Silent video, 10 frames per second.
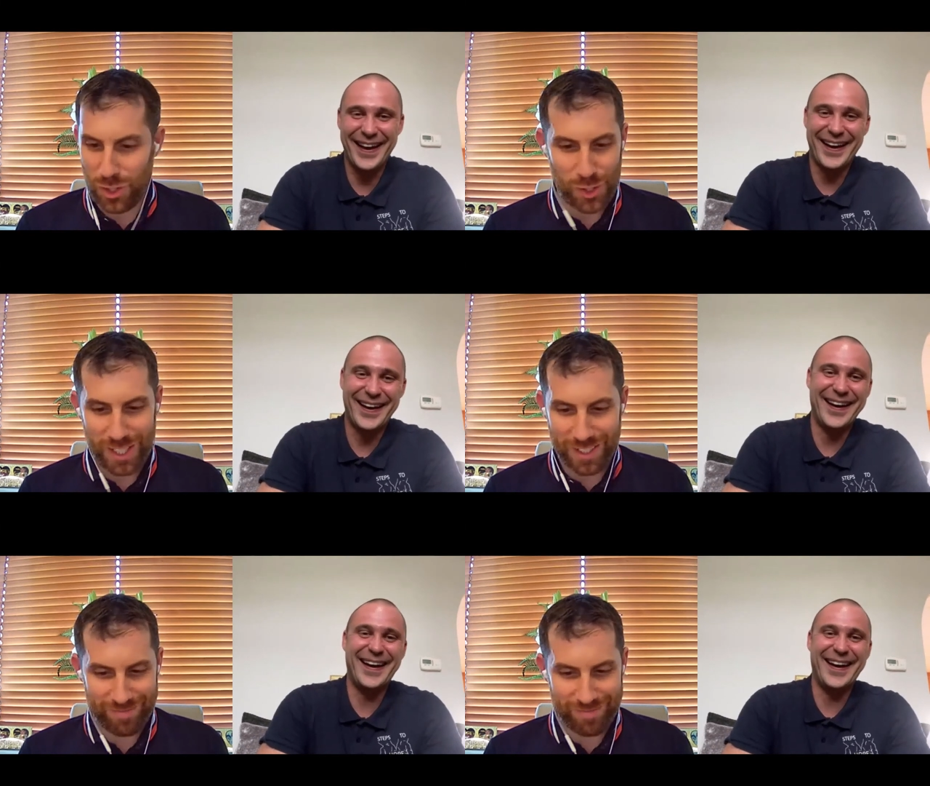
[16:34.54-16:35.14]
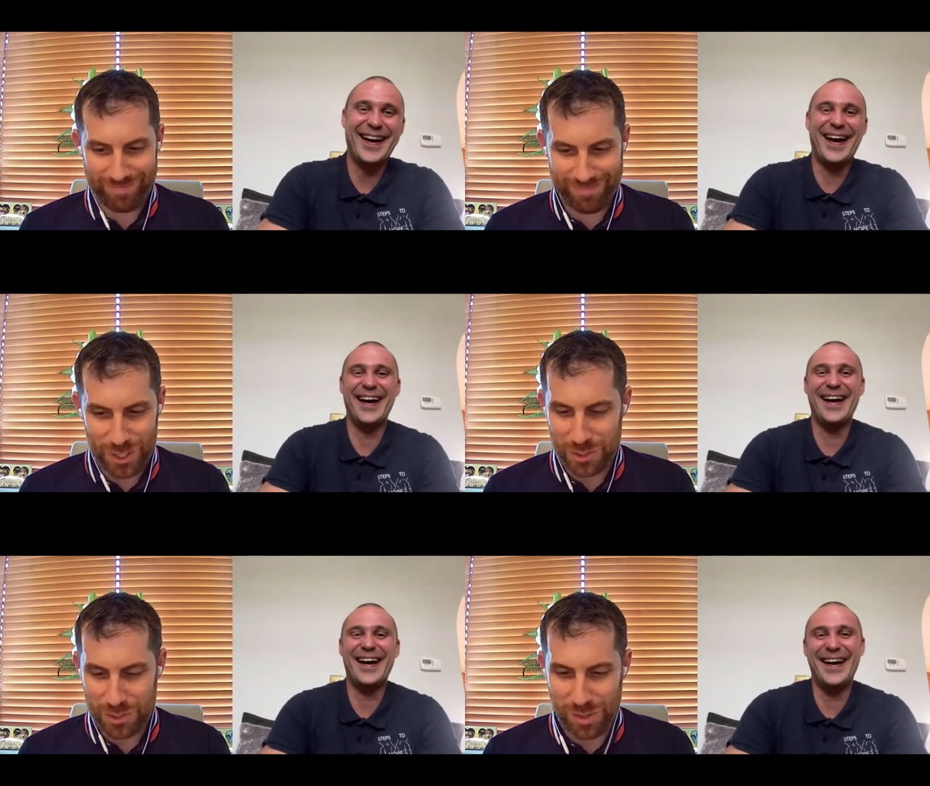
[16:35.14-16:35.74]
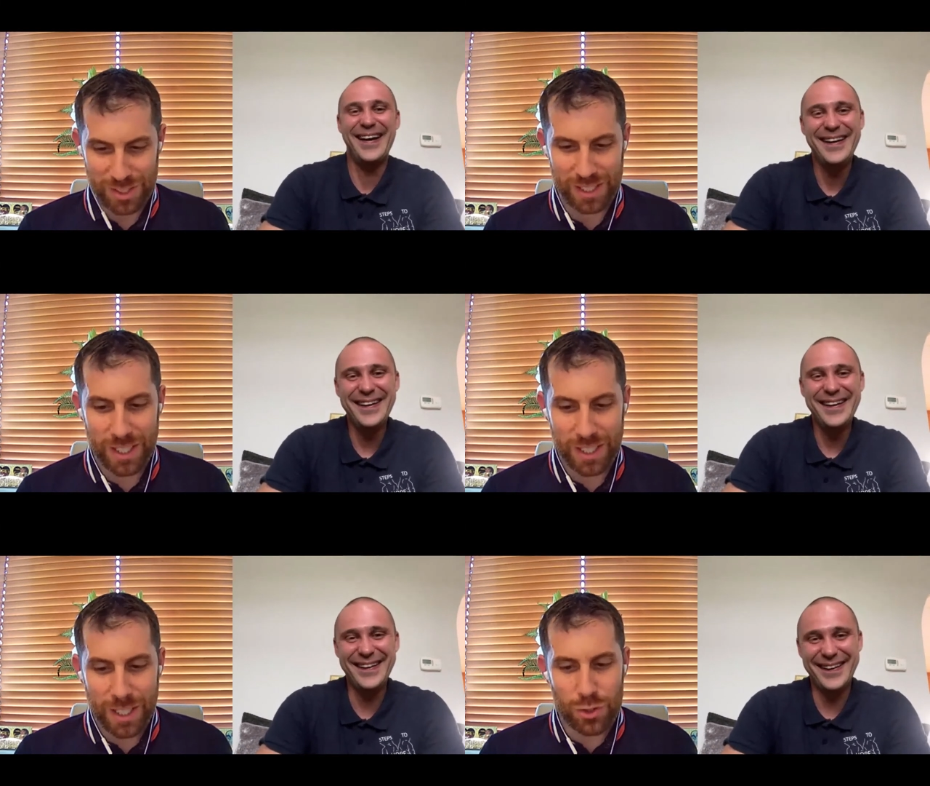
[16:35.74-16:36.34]
Speaker 1: just the three. Just the
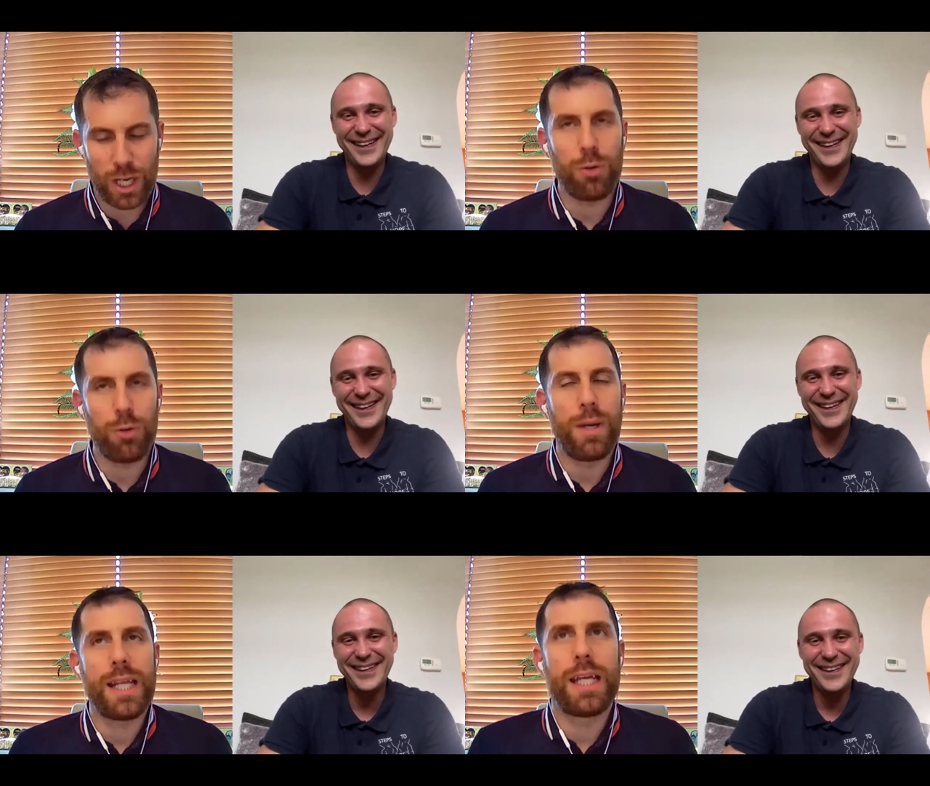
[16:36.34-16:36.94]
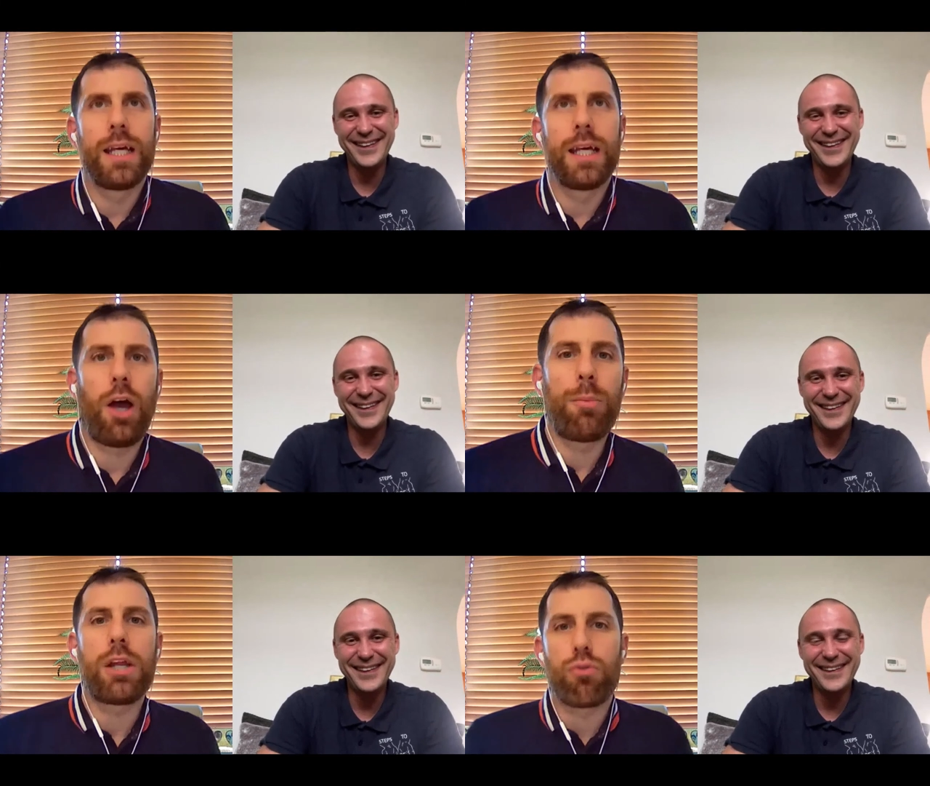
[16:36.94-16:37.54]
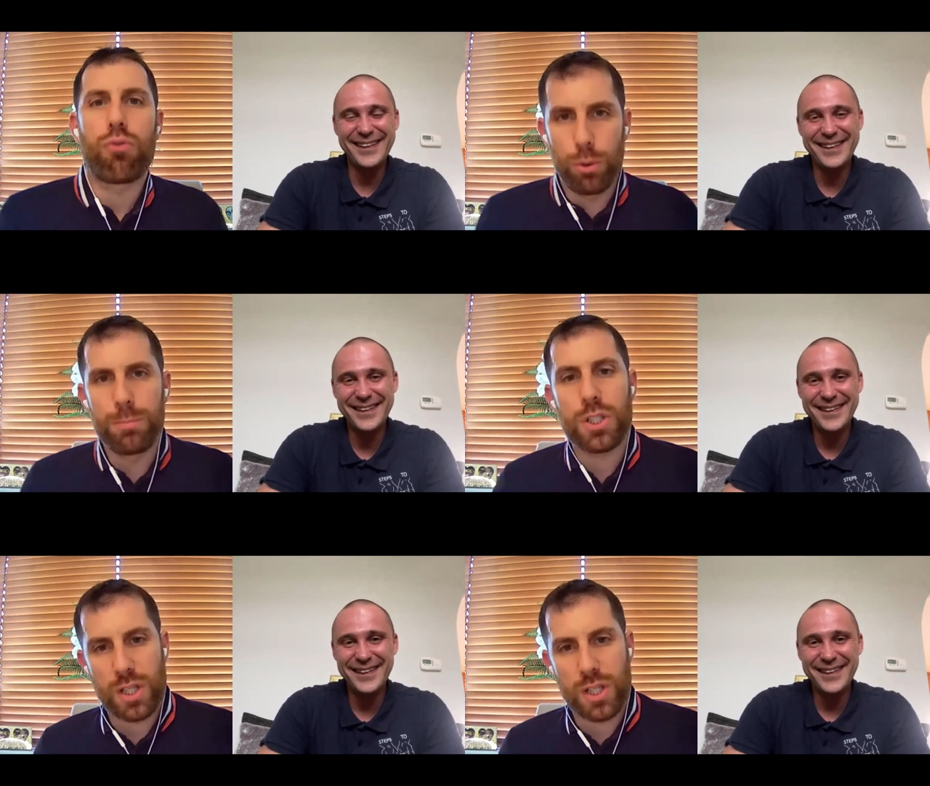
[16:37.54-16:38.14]
three. So how many how many
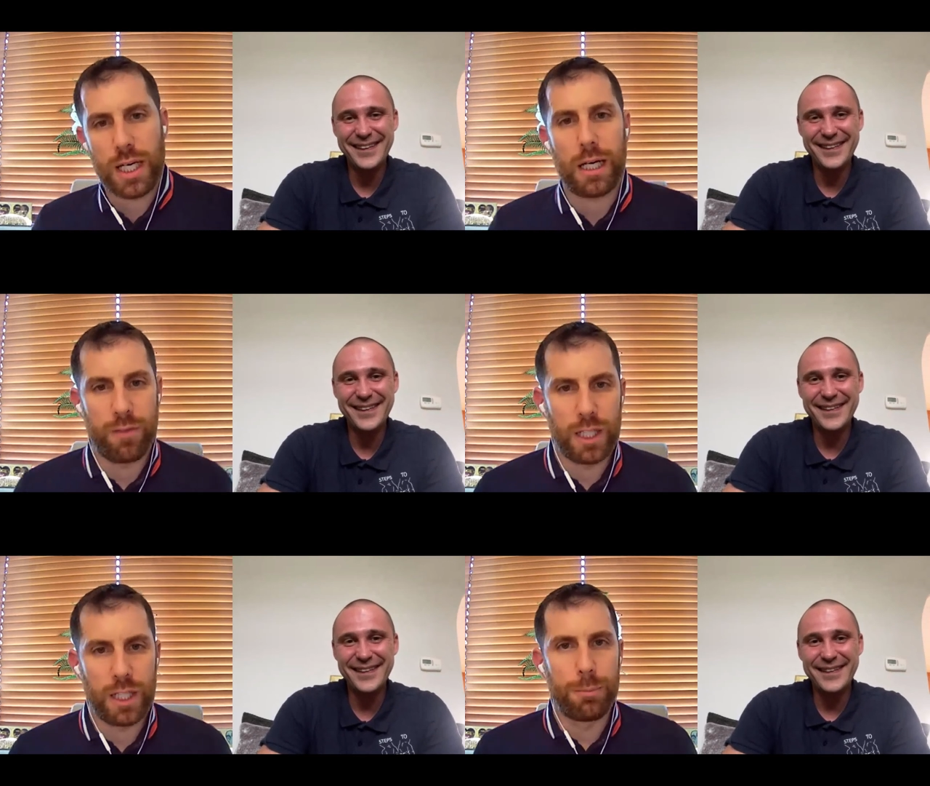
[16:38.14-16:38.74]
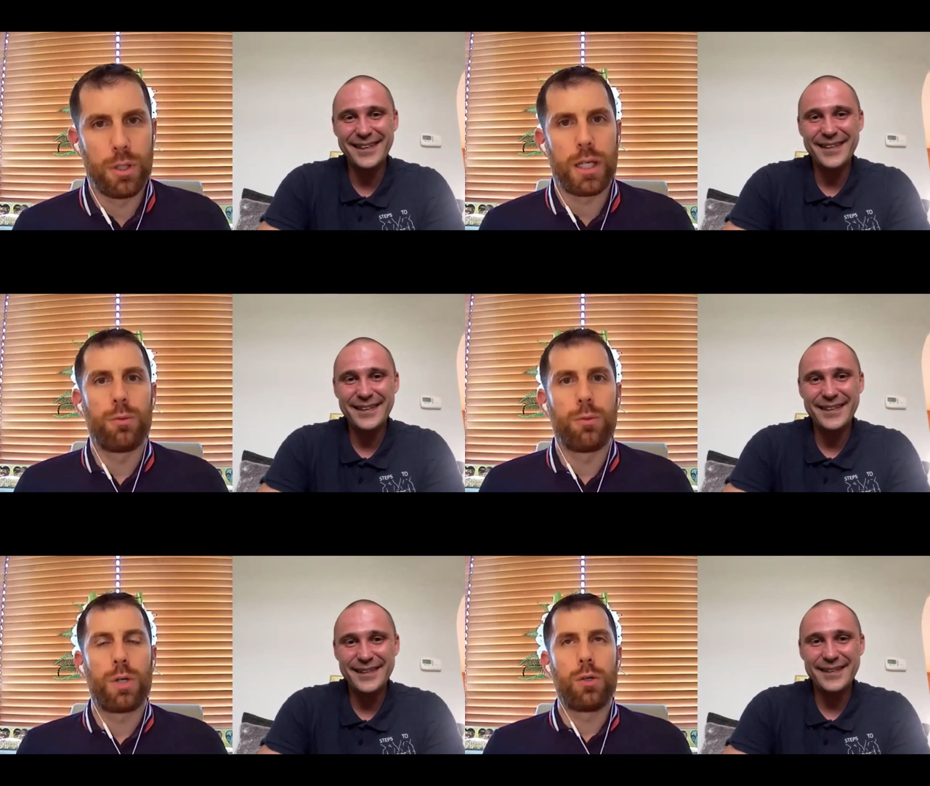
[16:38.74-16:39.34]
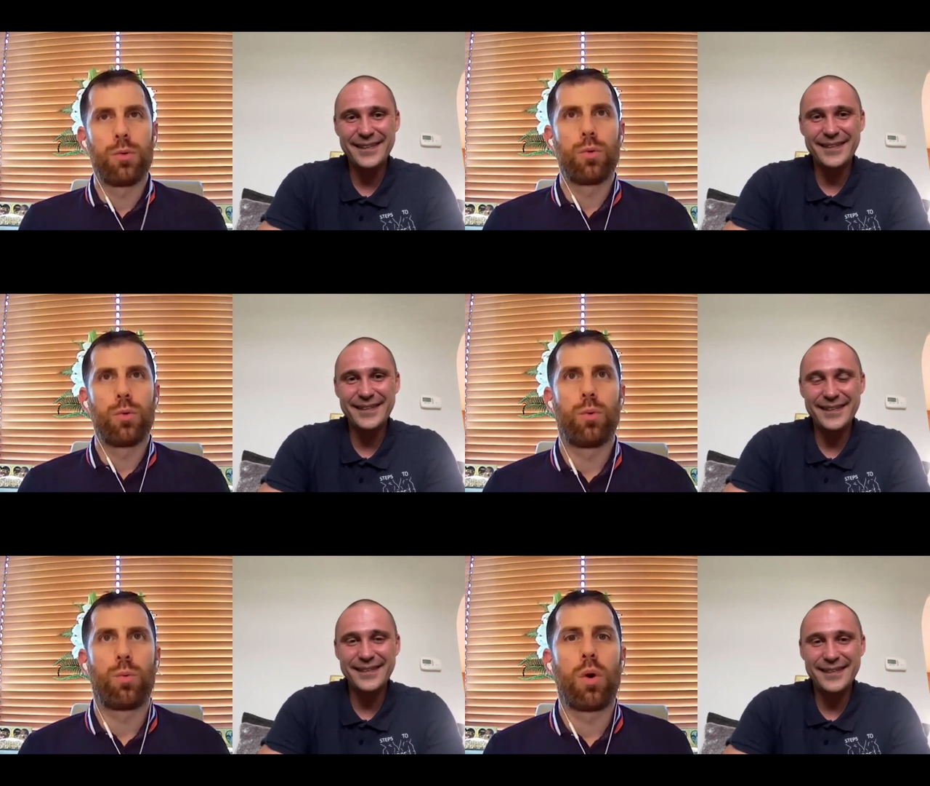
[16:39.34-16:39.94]
rooms is that available, and and
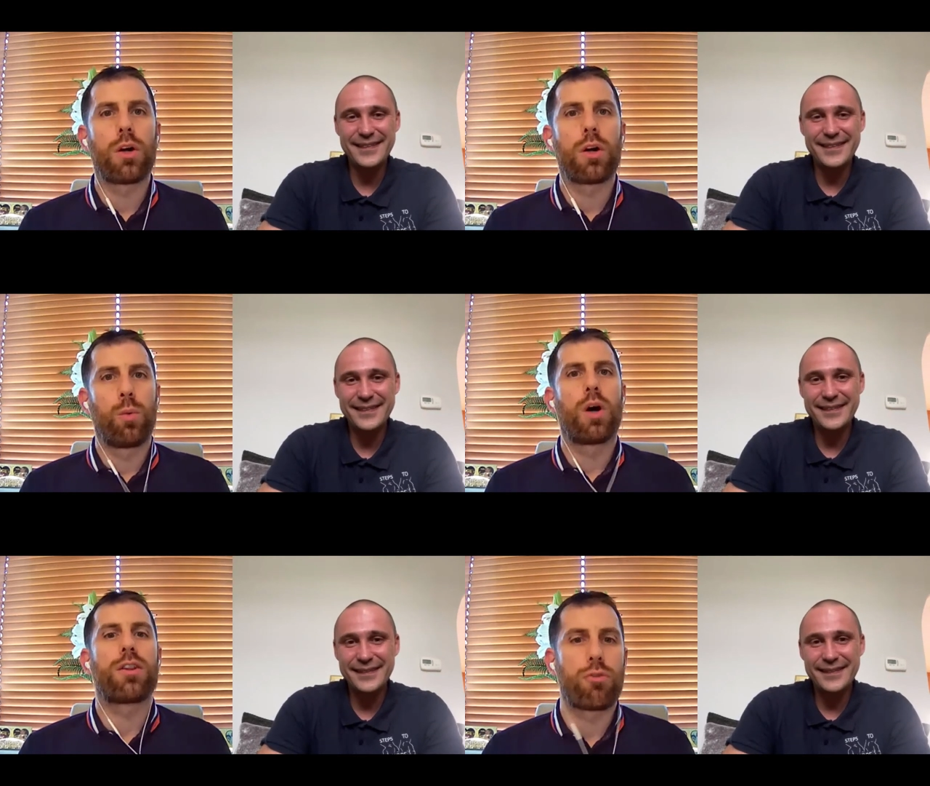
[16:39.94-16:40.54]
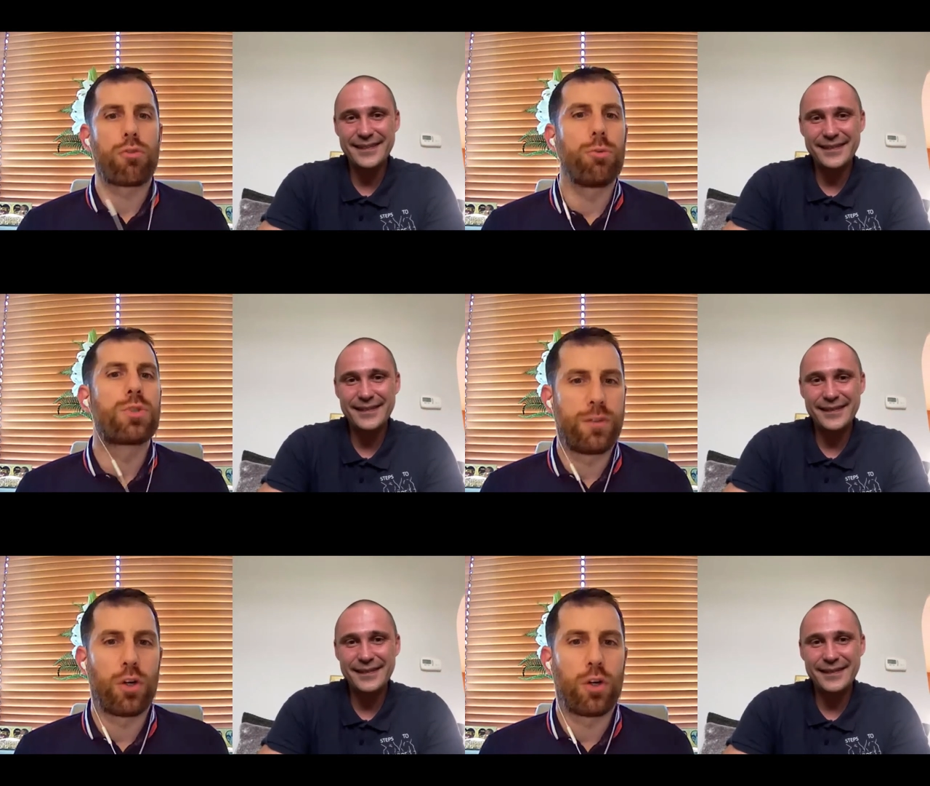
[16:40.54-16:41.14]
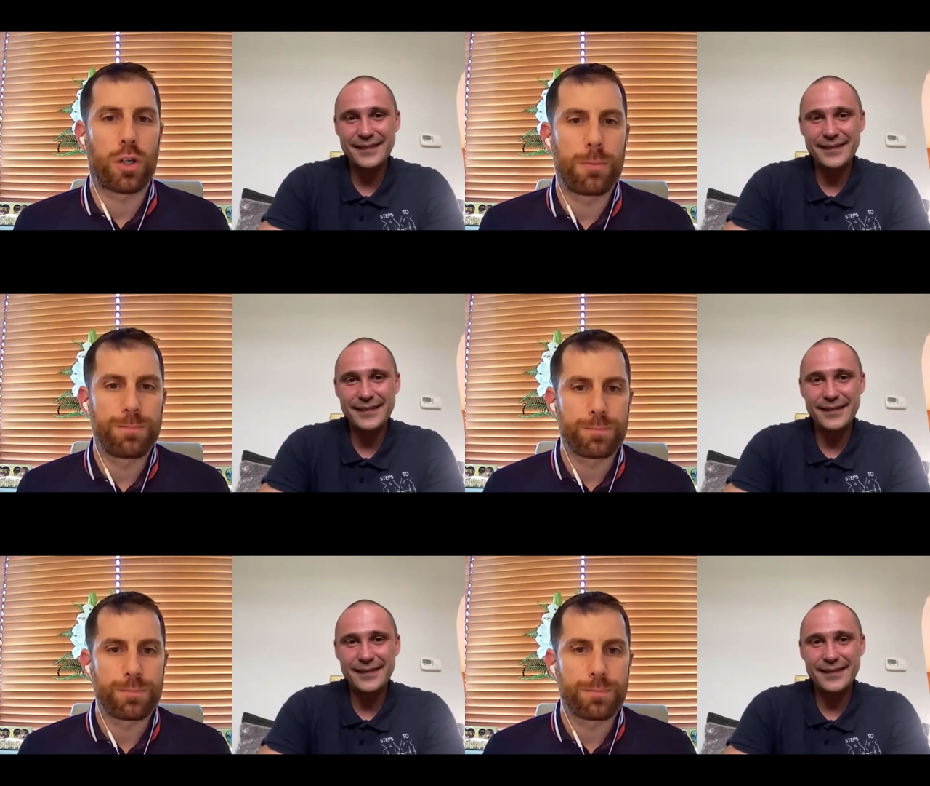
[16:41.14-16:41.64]
what what are the rooms for?